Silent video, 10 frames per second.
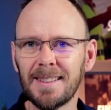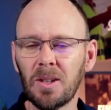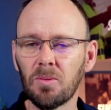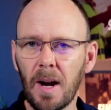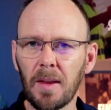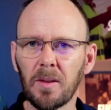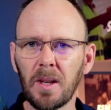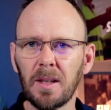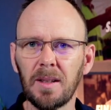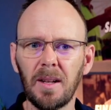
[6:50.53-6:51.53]
rather
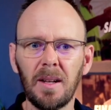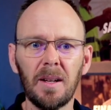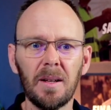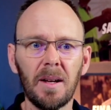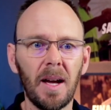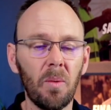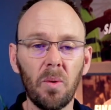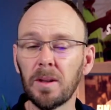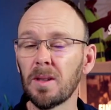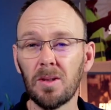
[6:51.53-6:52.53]
than
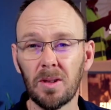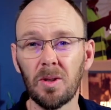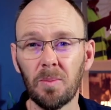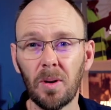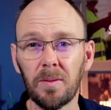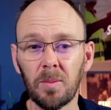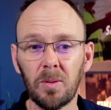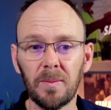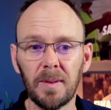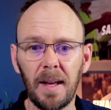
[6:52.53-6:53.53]
work that's not so profitable.
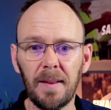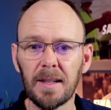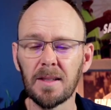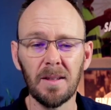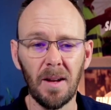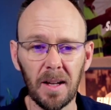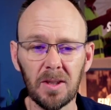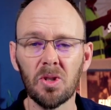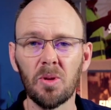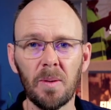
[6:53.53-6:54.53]
And that's a
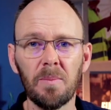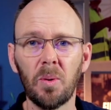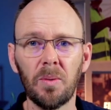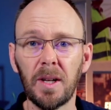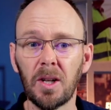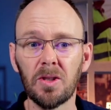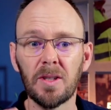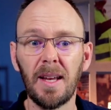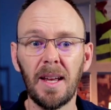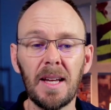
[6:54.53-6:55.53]
super important thing, because
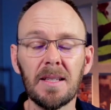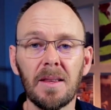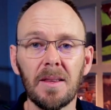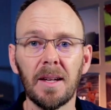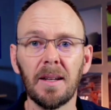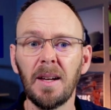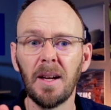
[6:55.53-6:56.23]
here's the thing.